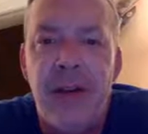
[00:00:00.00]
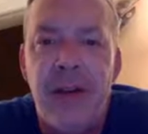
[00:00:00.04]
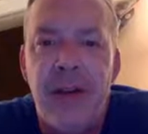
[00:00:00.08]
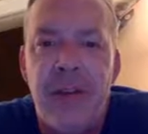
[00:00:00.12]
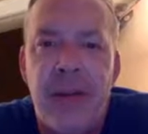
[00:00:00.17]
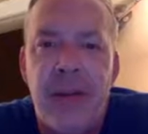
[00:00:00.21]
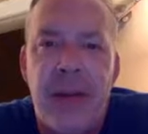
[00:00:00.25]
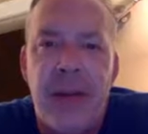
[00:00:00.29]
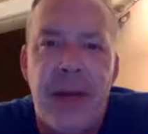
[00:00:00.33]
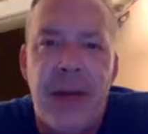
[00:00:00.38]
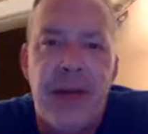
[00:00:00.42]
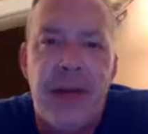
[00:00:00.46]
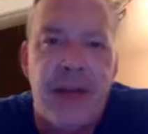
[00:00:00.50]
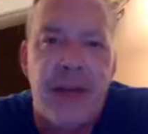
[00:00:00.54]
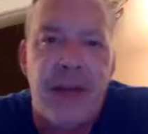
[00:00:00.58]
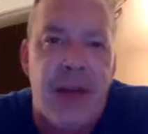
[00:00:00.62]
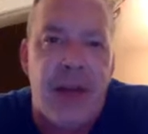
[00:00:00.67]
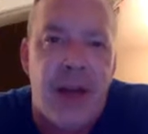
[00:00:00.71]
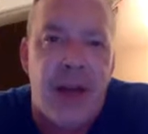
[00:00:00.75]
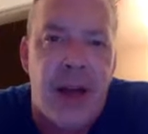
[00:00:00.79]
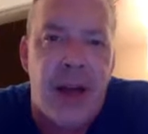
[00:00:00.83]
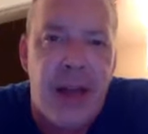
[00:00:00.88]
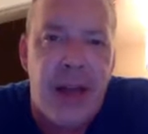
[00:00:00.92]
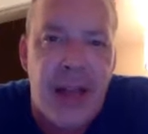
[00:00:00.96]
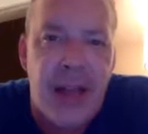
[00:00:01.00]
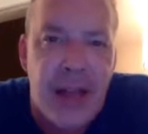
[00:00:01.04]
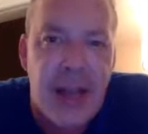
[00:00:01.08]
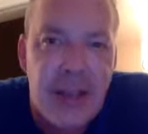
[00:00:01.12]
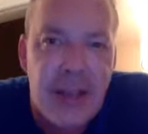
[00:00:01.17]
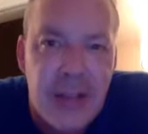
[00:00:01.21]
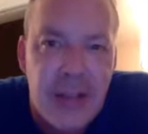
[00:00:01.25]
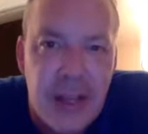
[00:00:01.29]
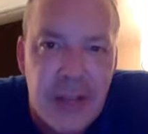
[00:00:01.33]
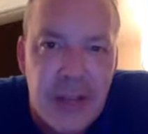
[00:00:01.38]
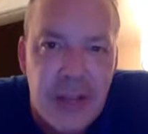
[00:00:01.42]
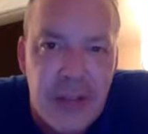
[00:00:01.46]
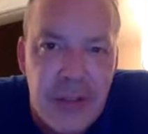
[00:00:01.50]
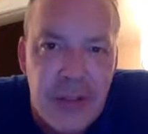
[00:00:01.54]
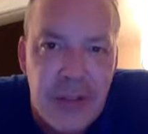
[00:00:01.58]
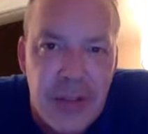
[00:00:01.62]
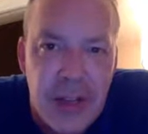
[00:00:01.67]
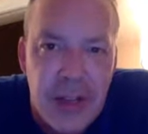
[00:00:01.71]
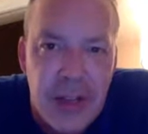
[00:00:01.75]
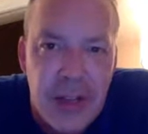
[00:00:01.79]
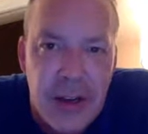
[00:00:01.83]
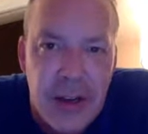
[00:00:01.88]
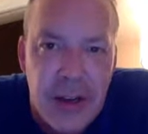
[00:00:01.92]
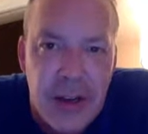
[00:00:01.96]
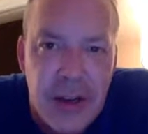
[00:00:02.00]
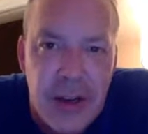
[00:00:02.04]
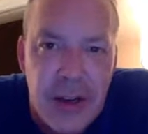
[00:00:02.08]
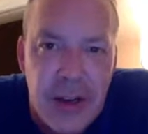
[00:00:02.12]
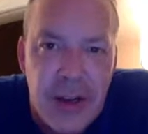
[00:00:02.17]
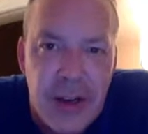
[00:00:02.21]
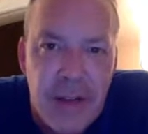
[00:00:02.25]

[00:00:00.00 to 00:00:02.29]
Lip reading: But I can't tell if he's there yet.